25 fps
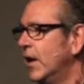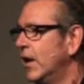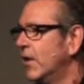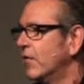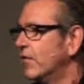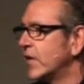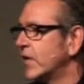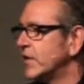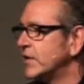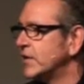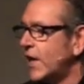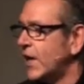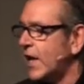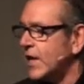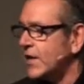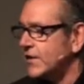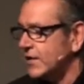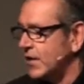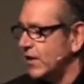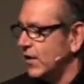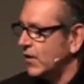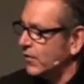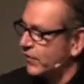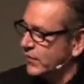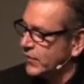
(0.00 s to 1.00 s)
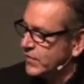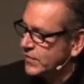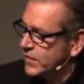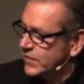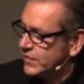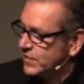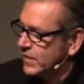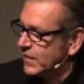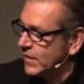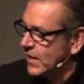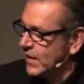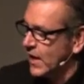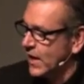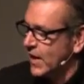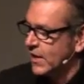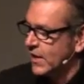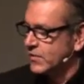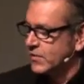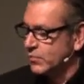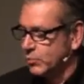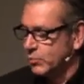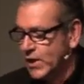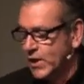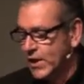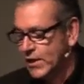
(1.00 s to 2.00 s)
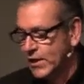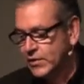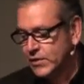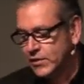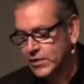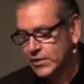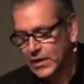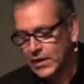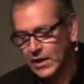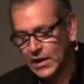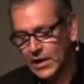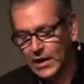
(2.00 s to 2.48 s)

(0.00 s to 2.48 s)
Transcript: Fantastic offices in Knightsbridge.